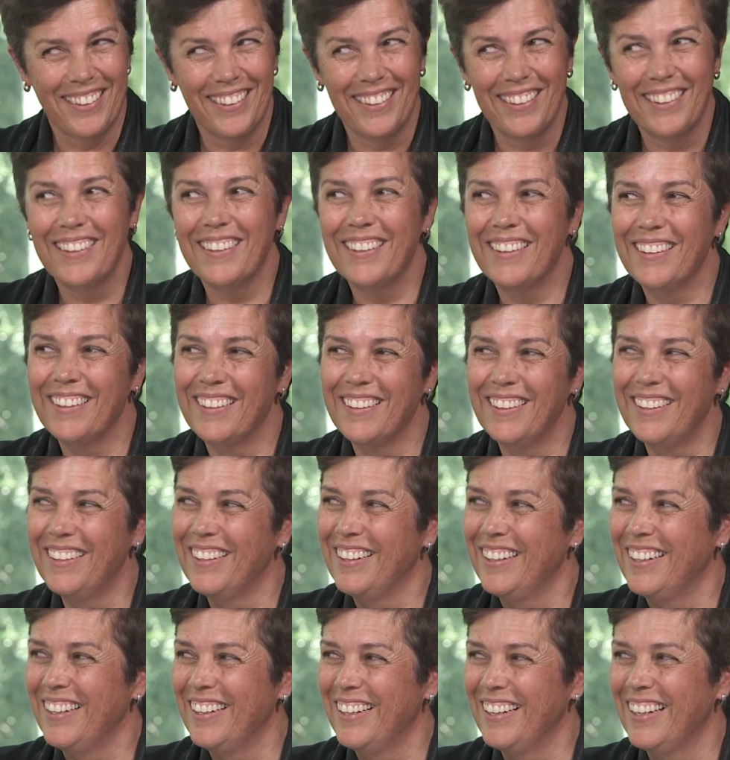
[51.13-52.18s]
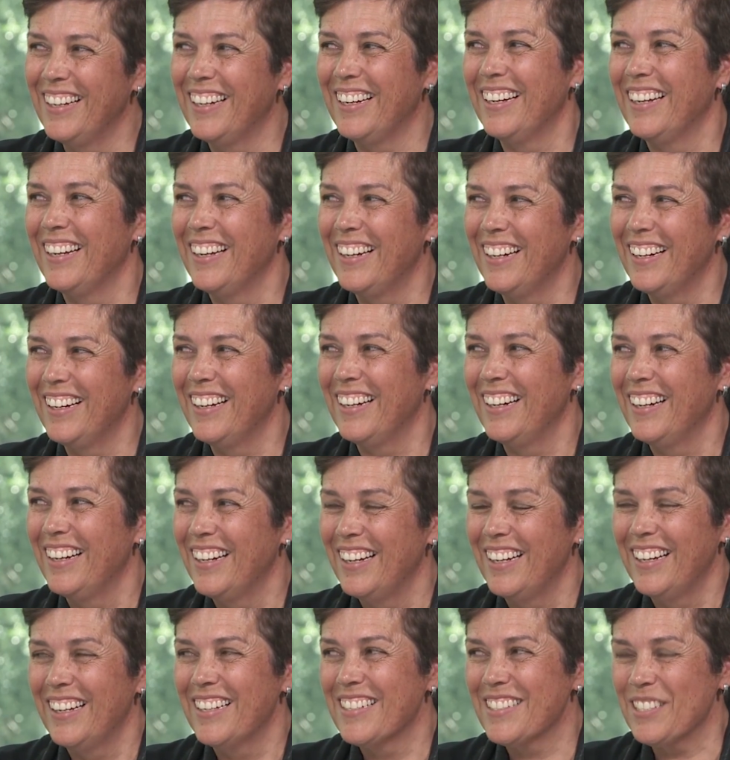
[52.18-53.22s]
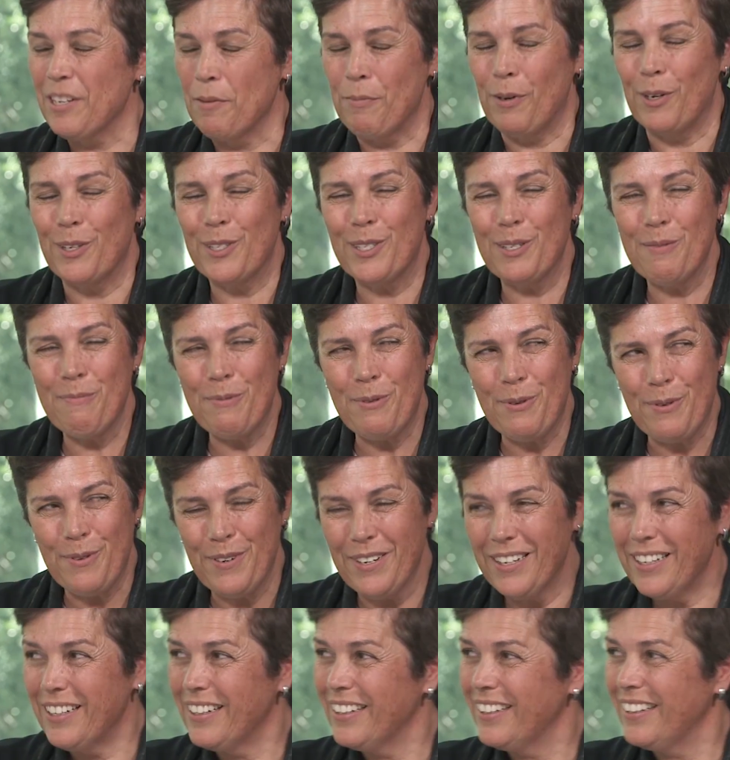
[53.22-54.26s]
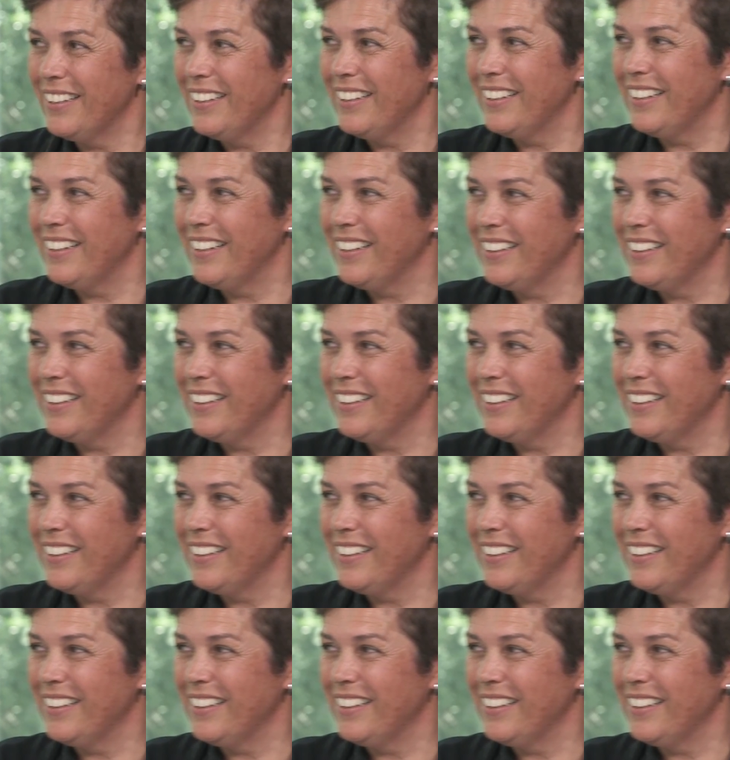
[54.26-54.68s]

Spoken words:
I don't think you can. I don't think you can. I mean, it becomes absolutely